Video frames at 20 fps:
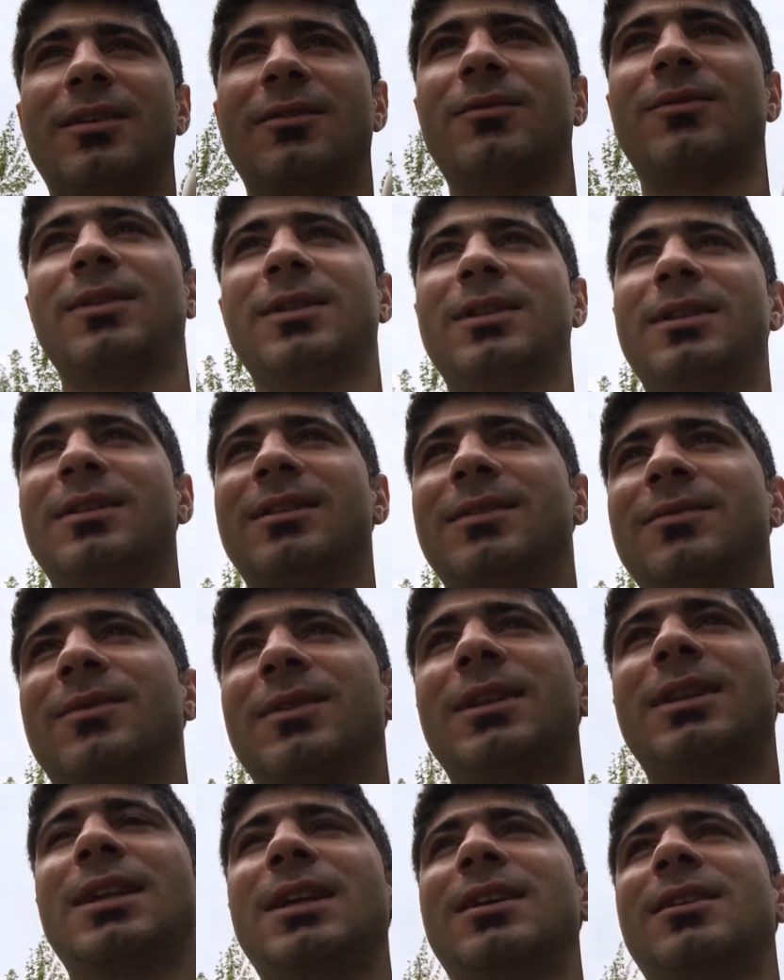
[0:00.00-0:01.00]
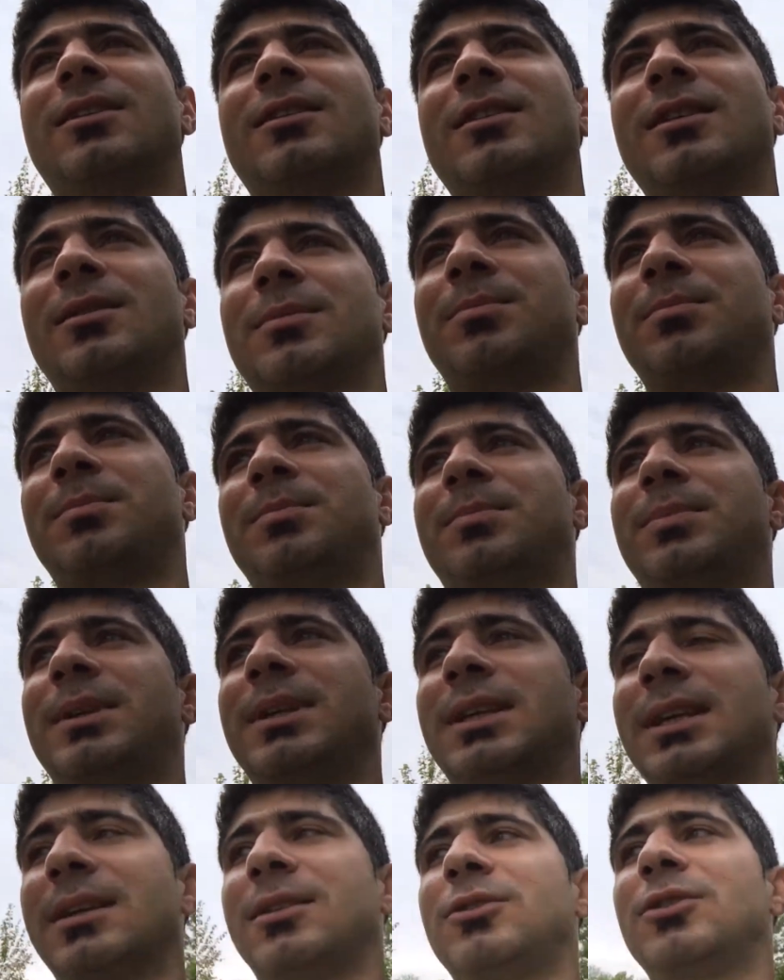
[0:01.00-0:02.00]
Uh, oh. What what they call it?
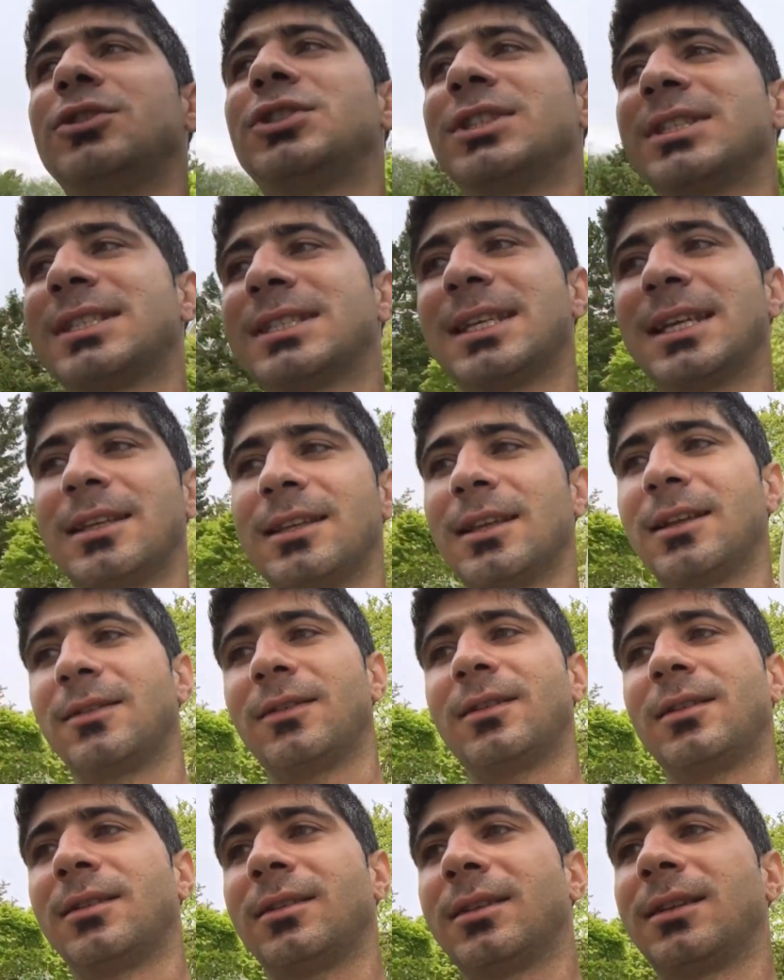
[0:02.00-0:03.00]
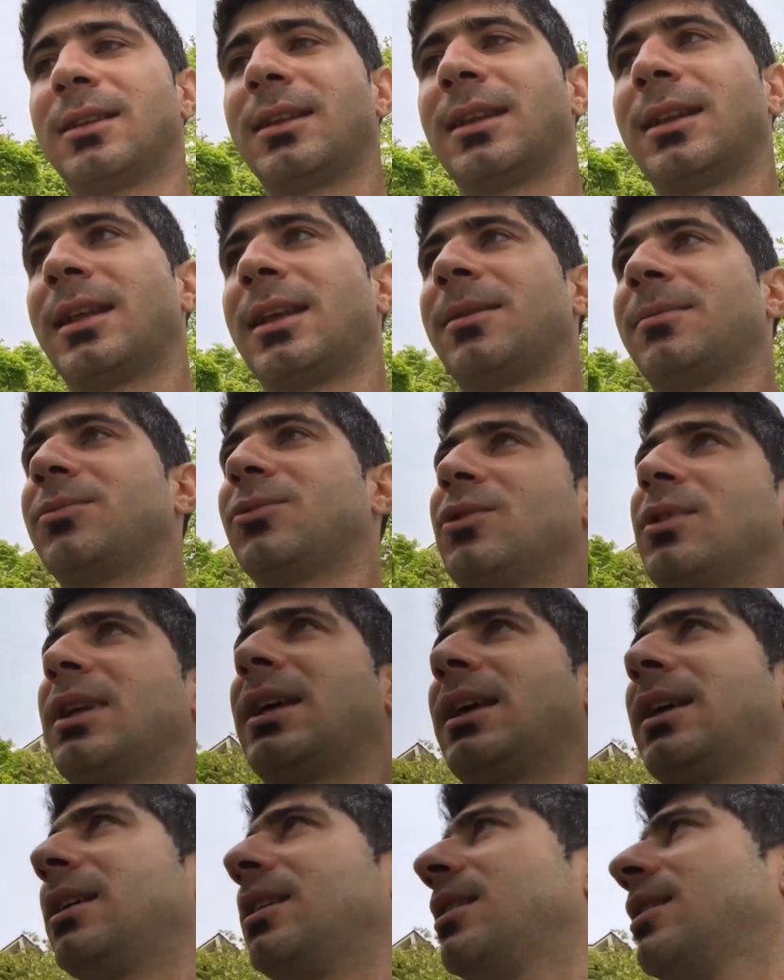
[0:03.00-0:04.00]
Pecan. You just say the the name
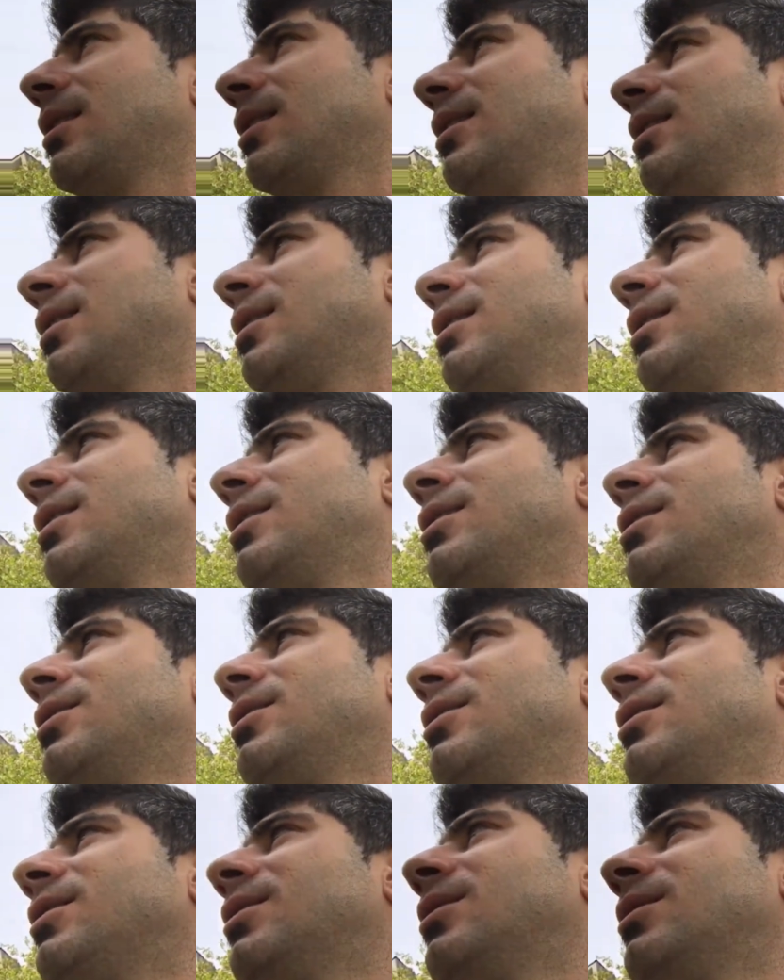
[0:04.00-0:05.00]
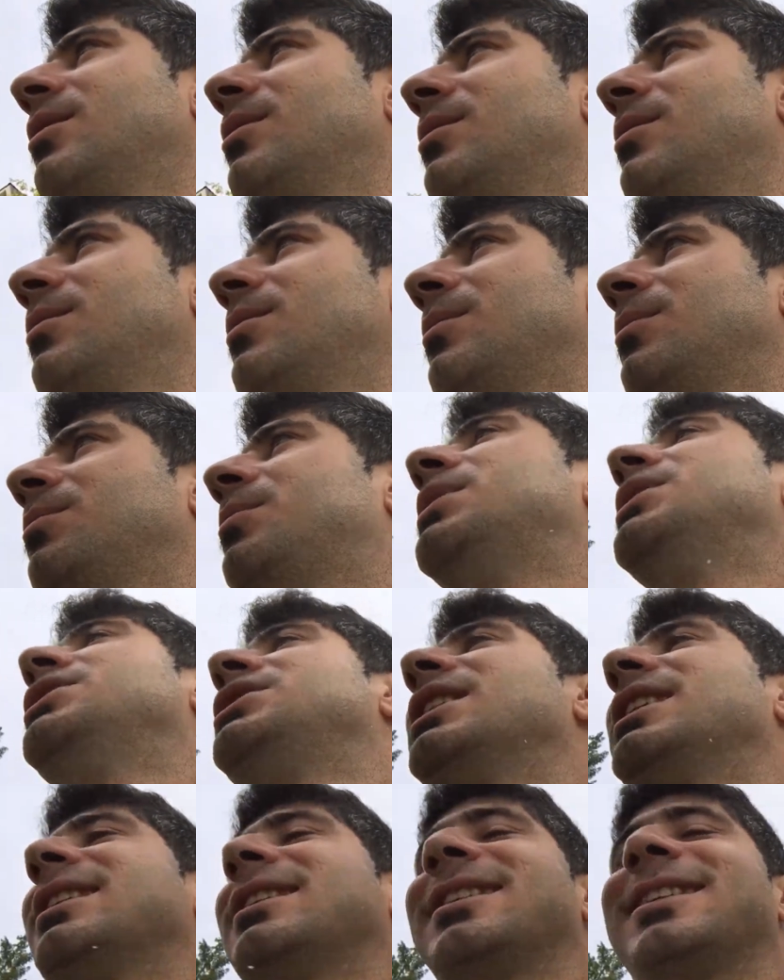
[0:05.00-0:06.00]
today. Oh, pigeon?
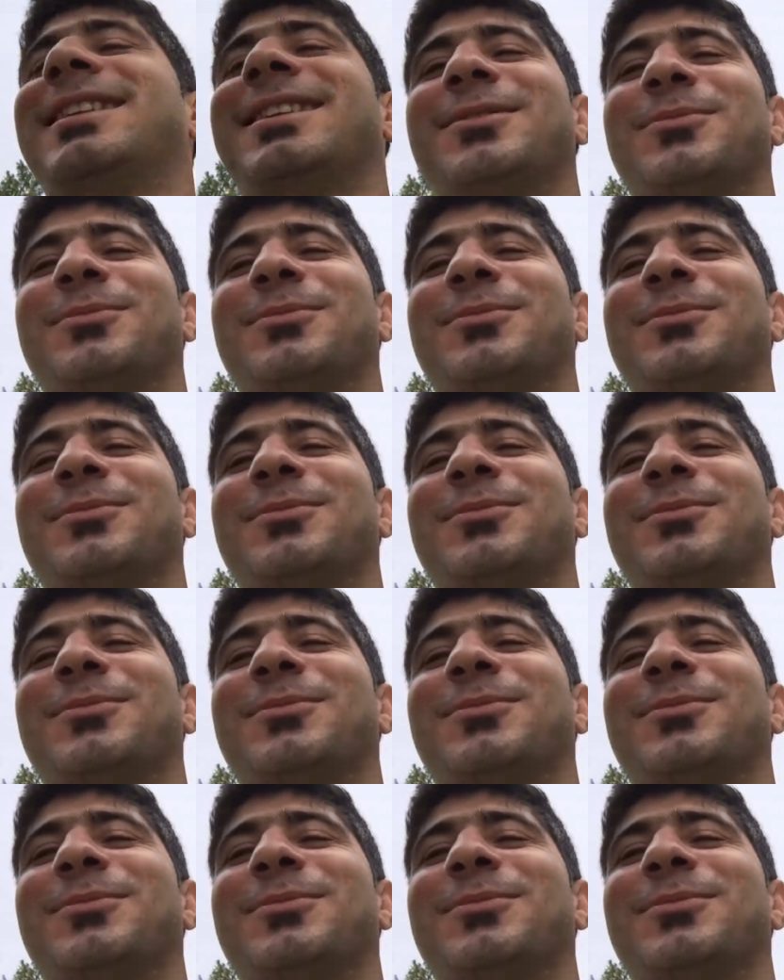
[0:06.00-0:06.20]
Pigeon.